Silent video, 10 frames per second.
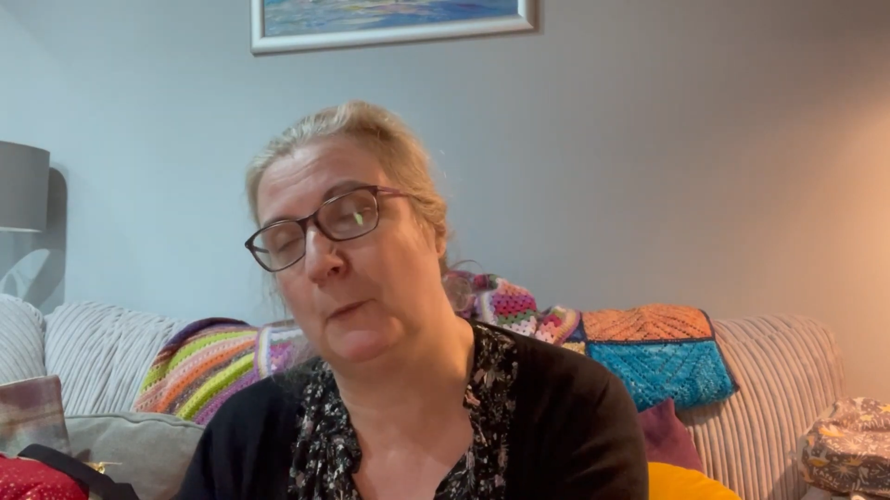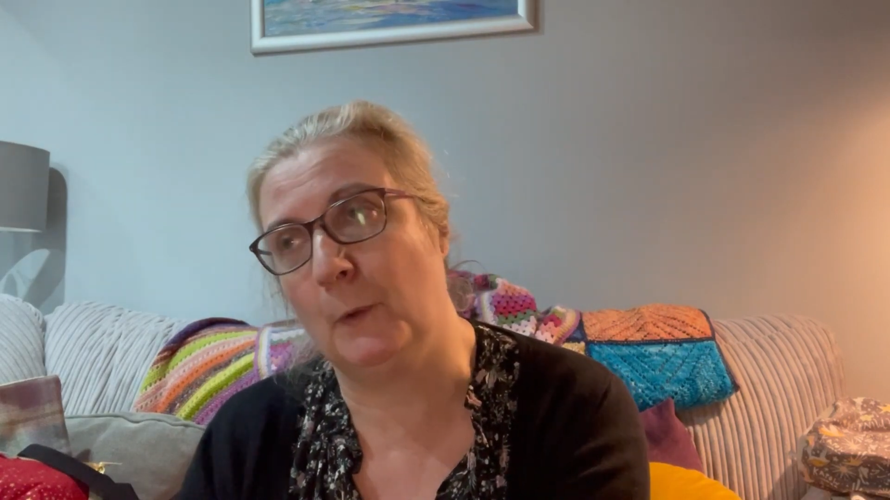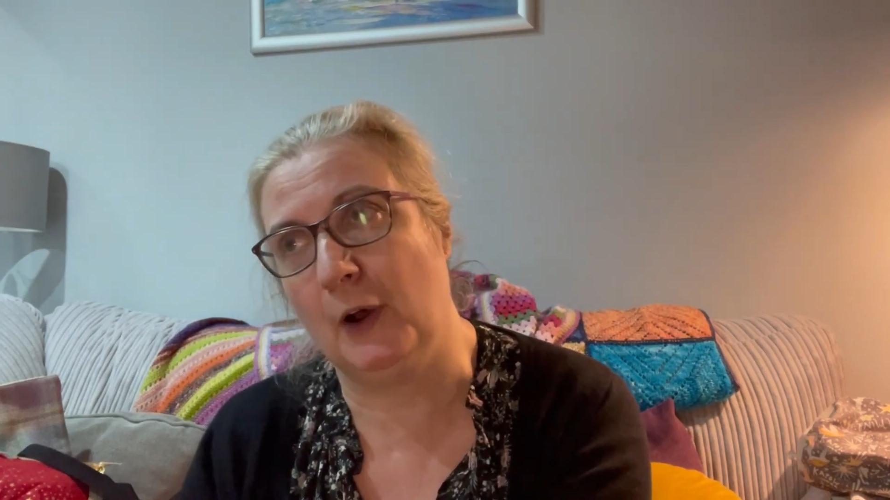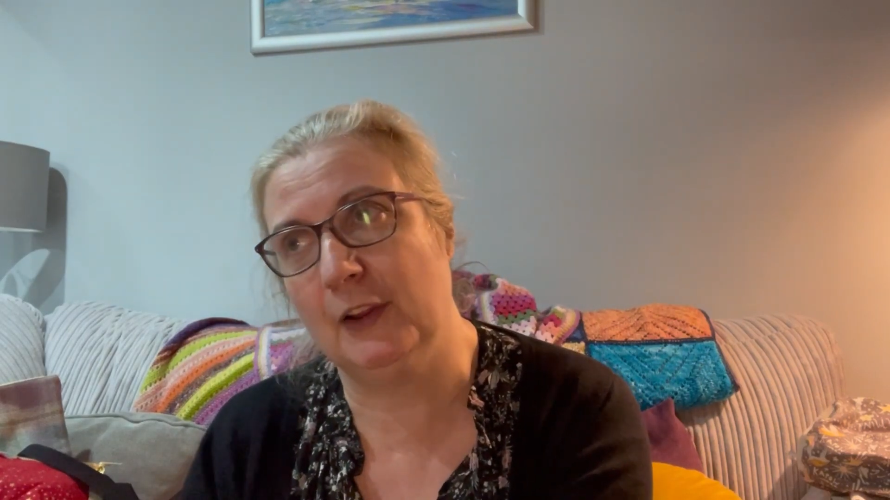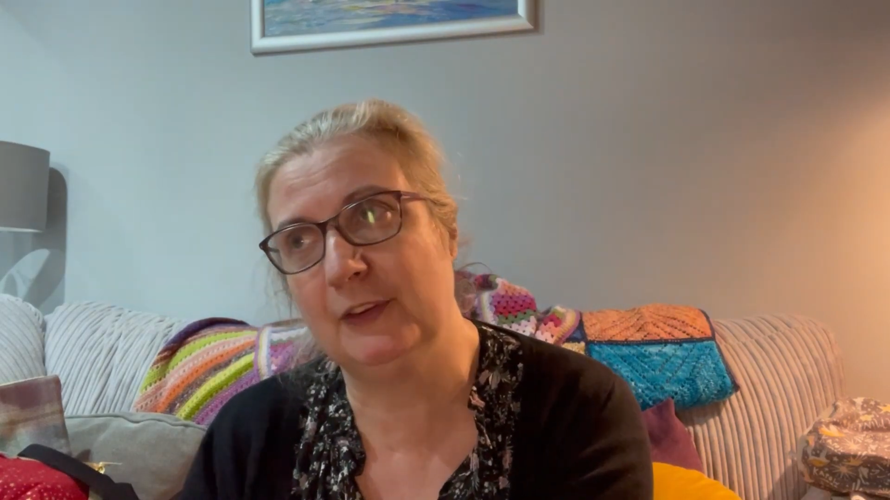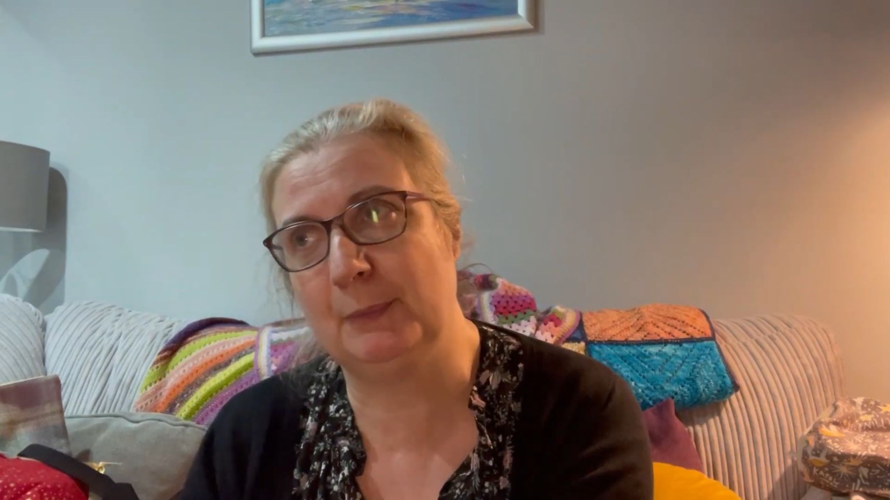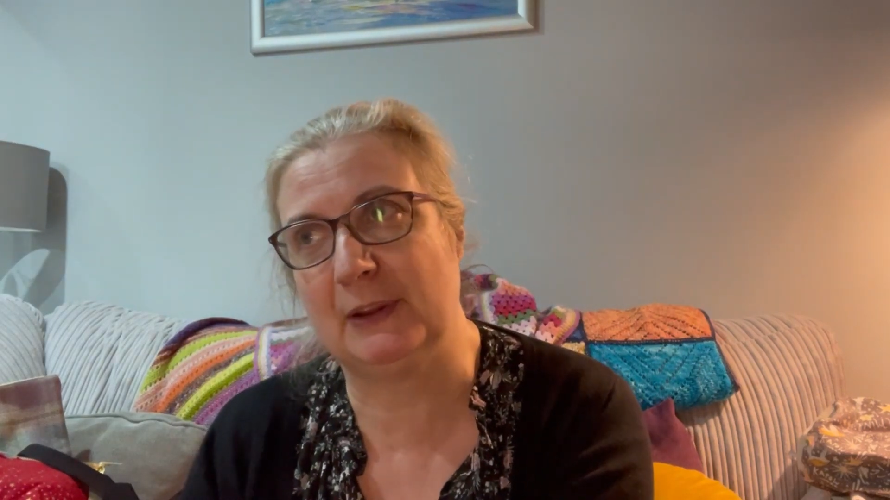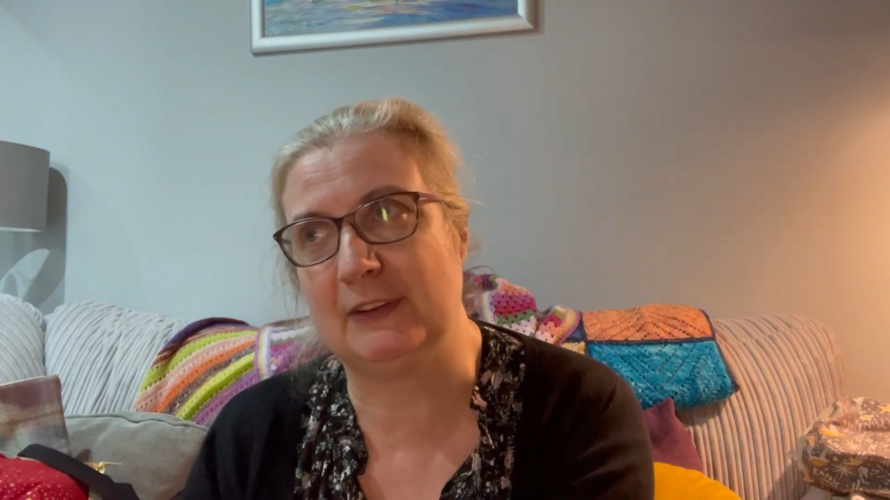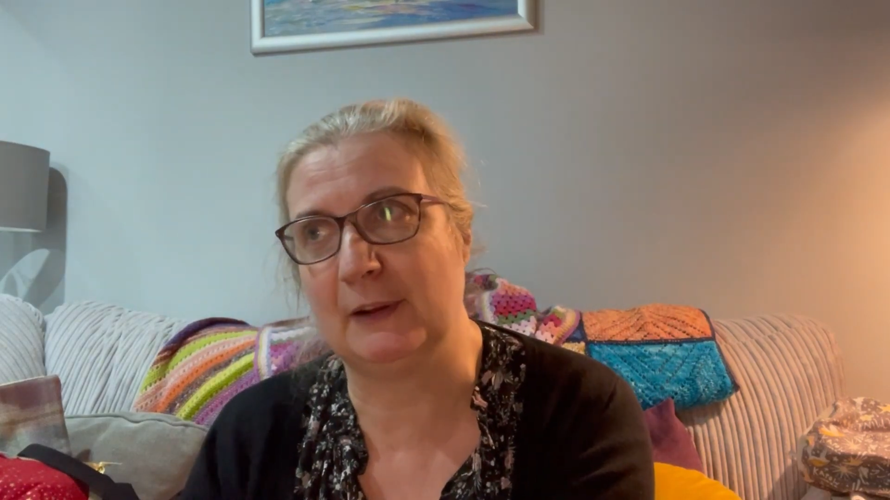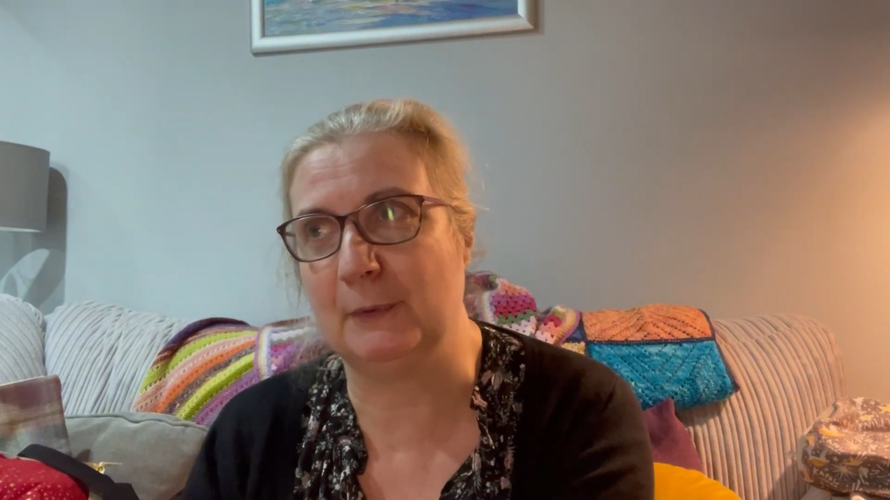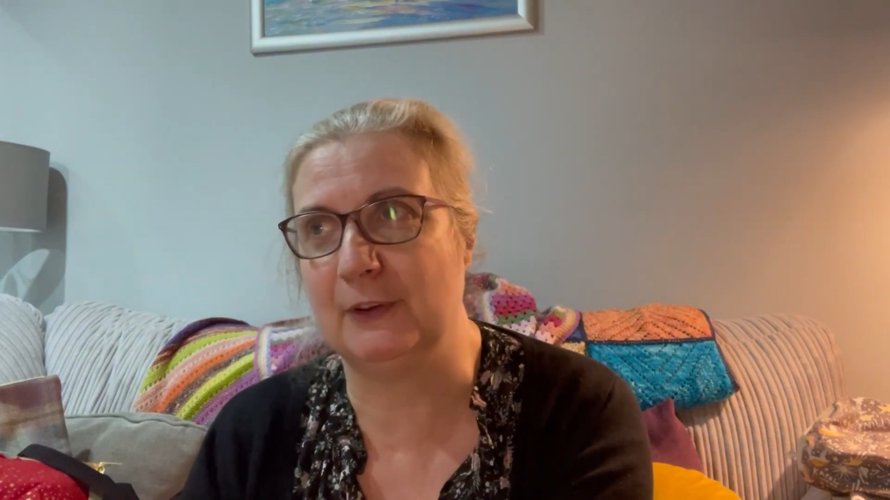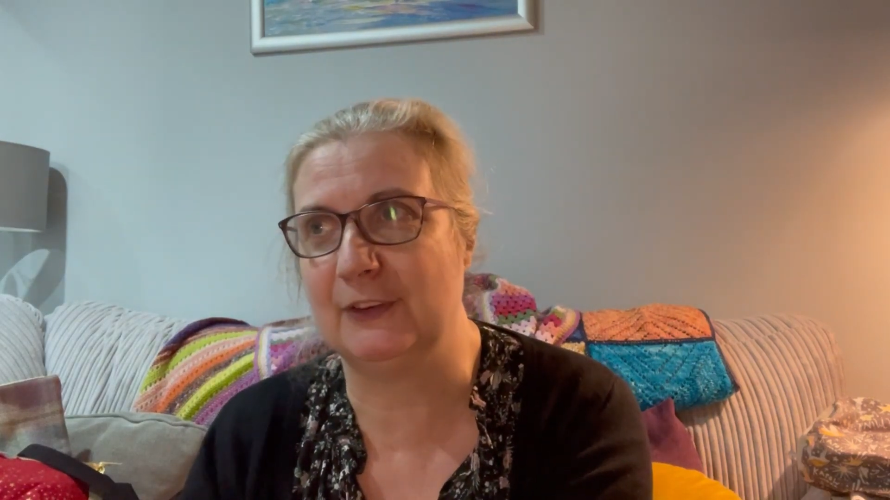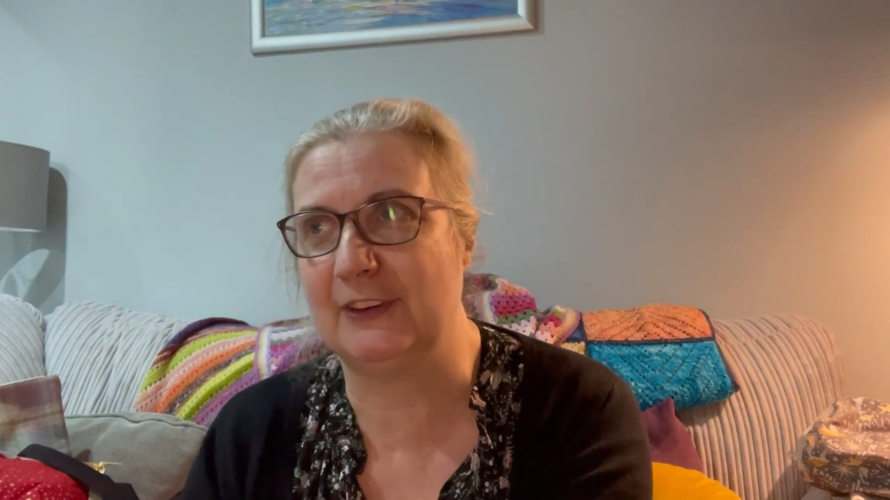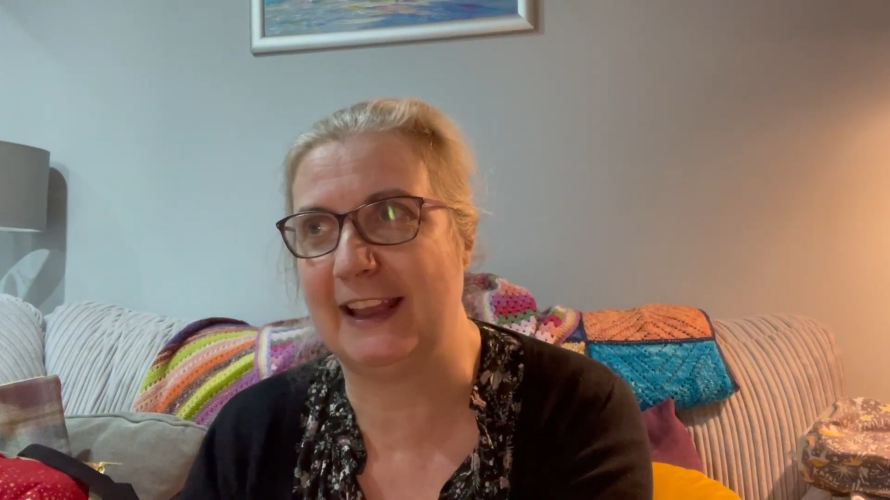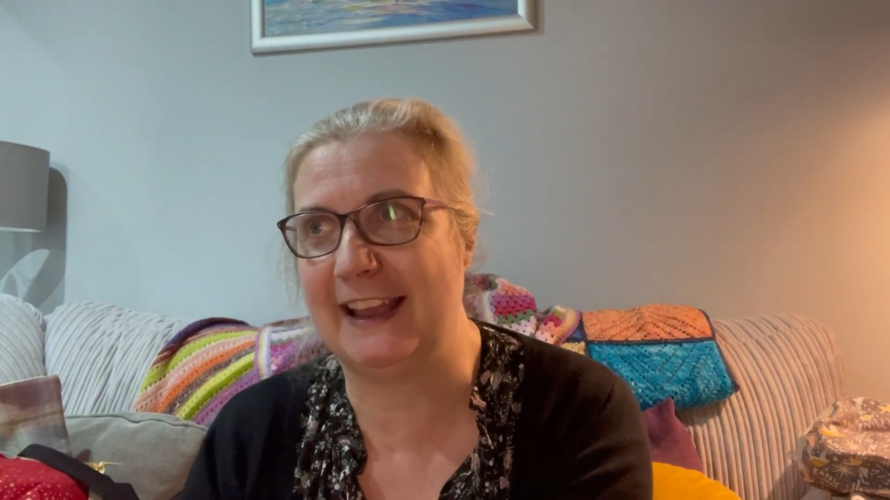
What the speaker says: what because I don't want